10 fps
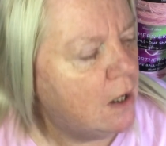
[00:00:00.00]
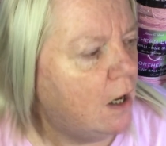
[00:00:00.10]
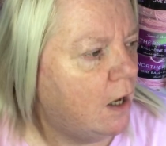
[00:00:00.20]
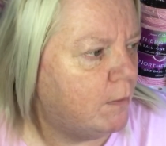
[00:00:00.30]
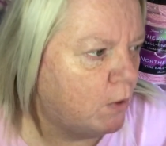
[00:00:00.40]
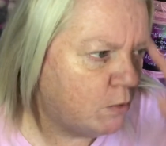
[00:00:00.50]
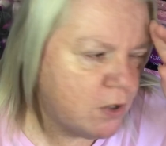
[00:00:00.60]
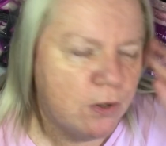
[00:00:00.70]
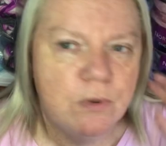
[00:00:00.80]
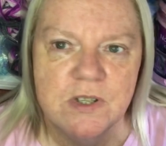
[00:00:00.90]
all
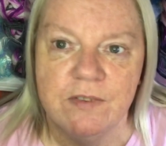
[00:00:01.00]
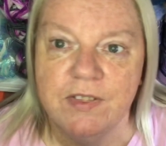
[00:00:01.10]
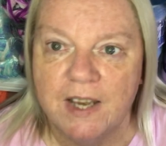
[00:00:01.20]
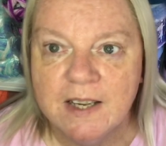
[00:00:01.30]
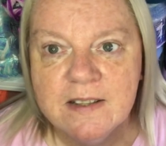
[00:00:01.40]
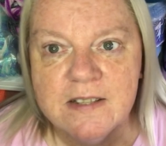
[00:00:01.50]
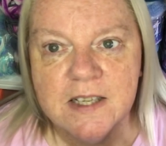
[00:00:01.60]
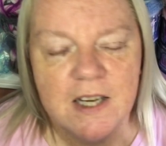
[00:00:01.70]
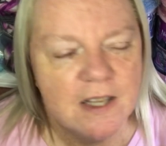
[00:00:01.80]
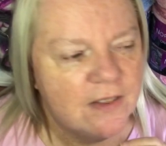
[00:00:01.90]
sorts of things
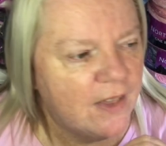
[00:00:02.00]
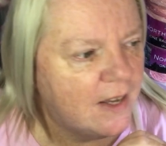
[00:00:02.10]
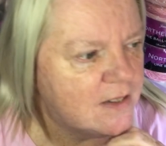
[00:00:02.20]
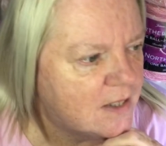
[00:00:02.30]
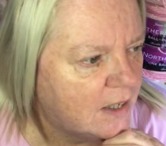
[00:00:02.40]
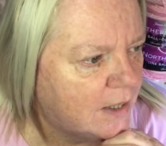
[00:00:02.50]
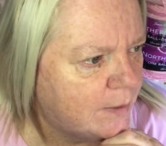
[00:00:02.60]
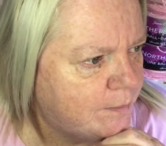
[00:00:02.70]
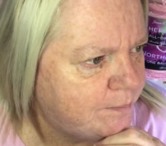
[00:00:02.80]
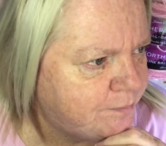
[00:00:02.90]
that are